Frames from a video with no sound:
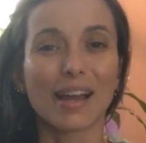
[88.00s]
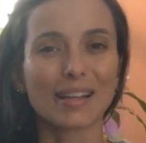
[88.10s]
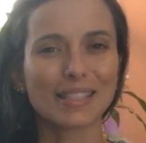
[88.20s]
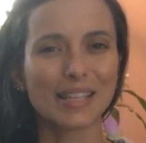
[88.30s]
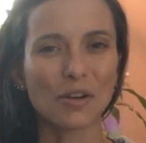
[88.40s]

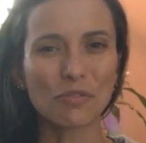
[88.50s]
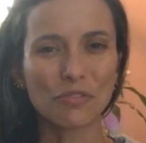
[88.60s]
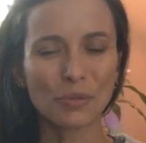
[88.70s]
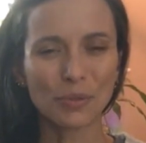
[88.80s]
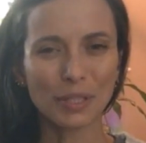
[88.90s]
Exhale
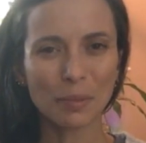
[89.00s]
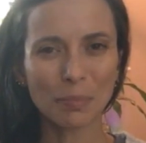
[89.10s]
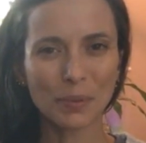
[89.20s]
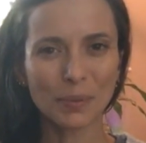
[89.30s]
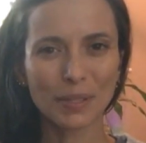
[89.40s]
fully,
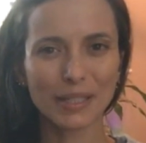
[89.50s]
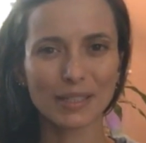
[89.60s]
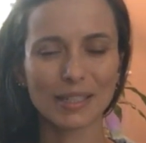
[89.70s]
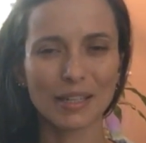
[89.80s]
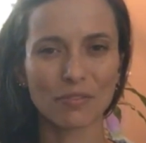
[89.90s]
pulling
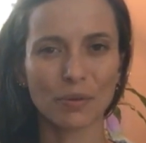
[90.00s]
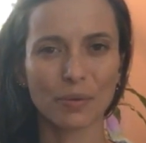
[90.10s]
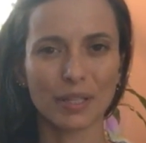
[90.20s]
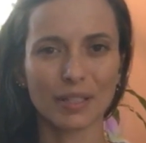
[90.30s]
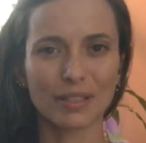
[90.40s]
the navel
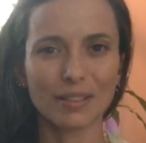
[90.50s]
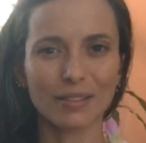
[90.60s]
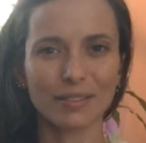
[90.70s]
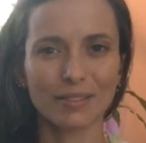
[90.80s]
in.